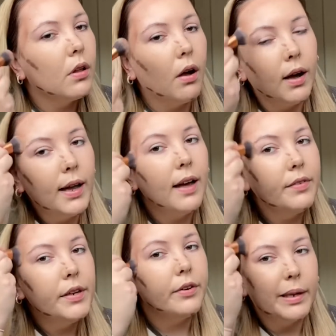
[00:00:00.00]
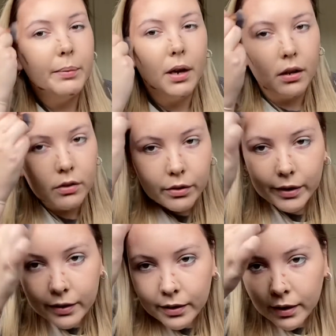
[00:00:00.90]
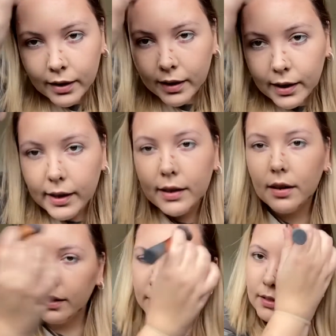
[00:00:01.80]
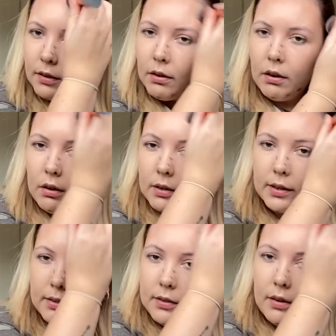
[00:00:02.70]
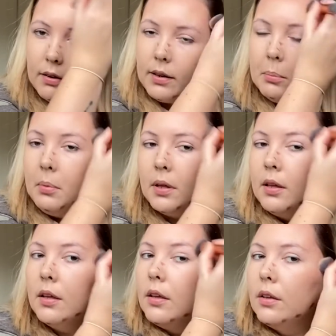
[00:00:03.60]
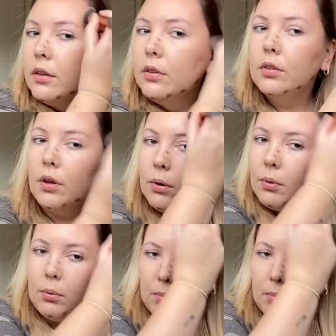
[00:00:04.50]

I haven't cream contoured in like the longest time, so